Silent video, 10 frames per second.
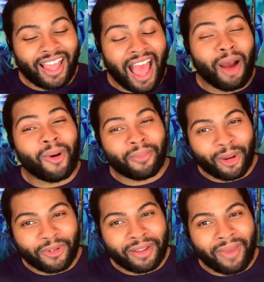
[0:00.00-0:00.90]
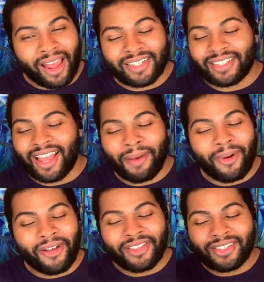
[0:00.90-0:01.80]
I want my rematch. Stop
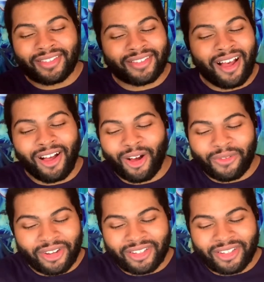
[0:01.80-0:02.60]
all this talk over here.